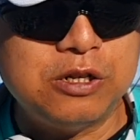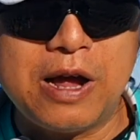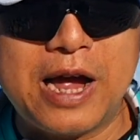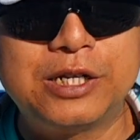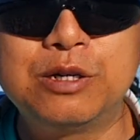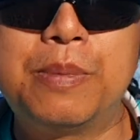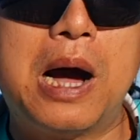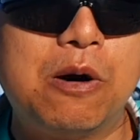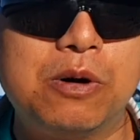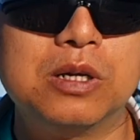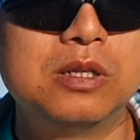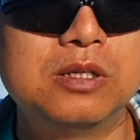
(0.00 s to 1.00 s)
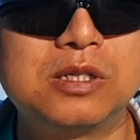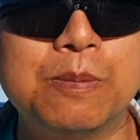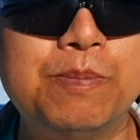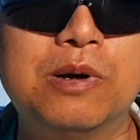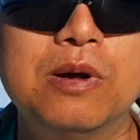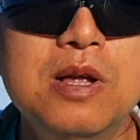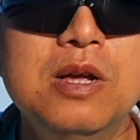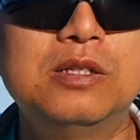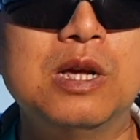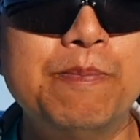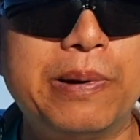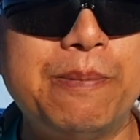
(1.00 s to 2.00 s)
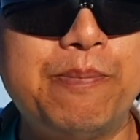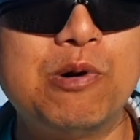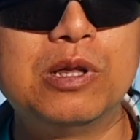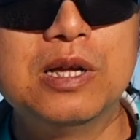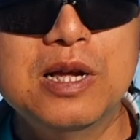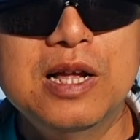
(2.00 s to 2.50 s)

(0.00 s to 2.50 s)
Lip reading: hashing power. Simply put,